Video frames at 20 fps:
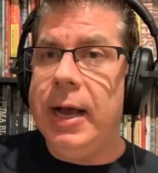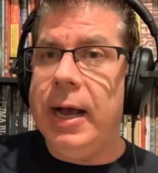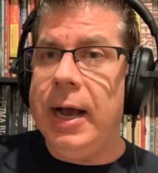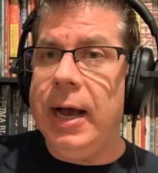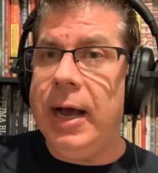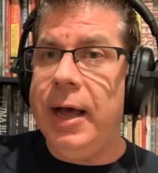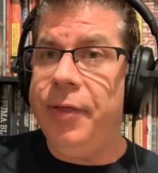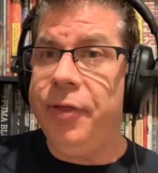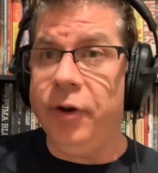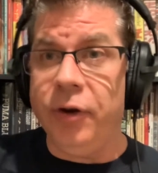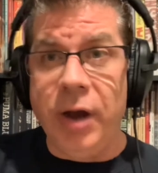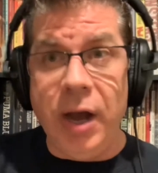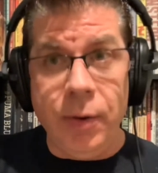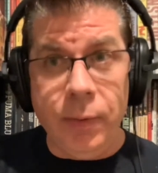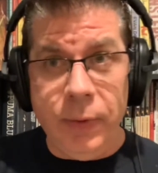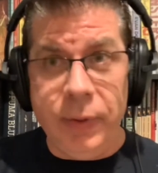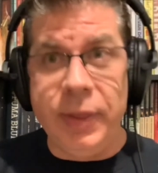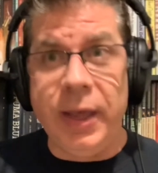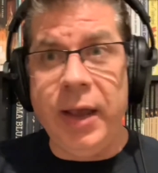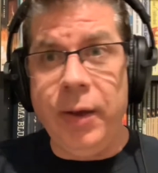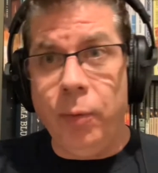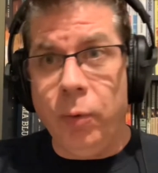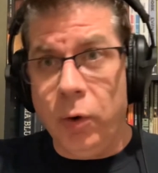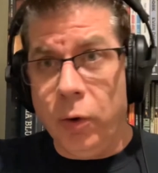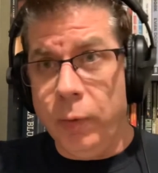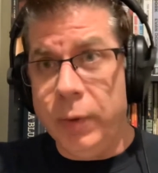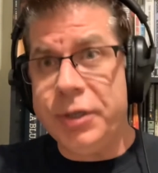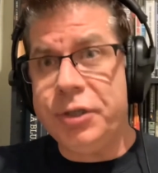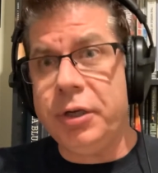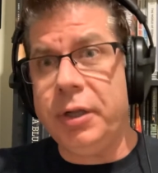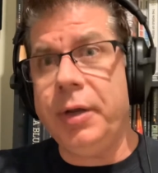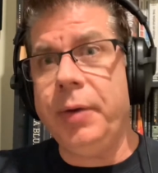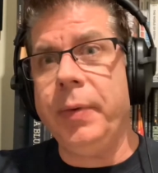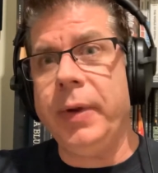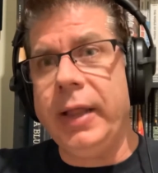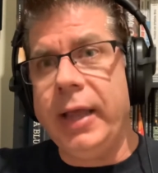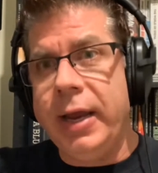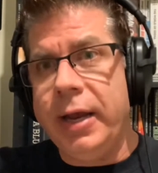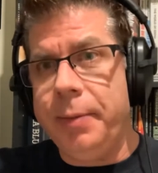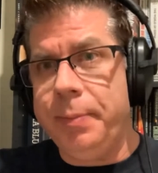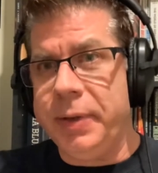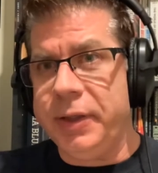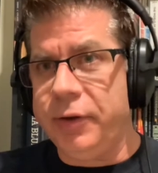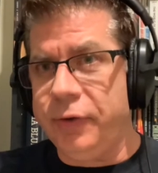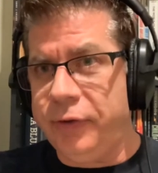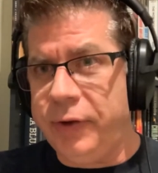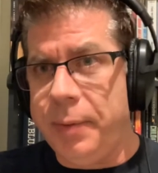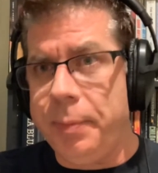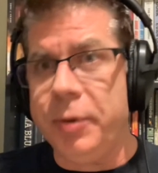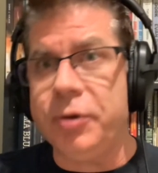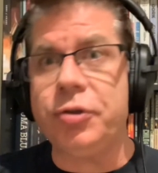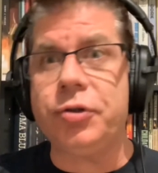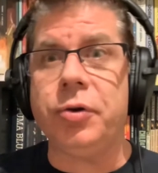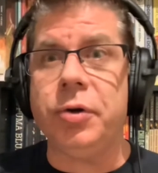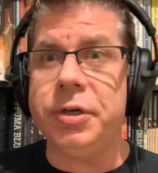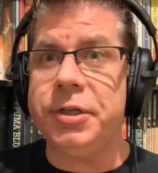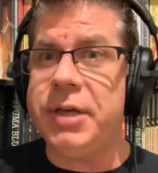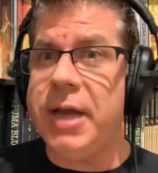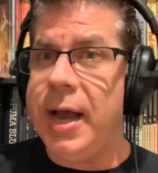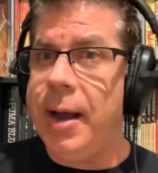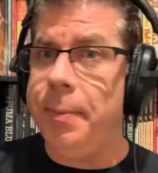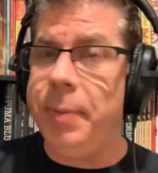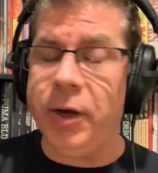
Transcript: They were originally related, but they're separate stores now.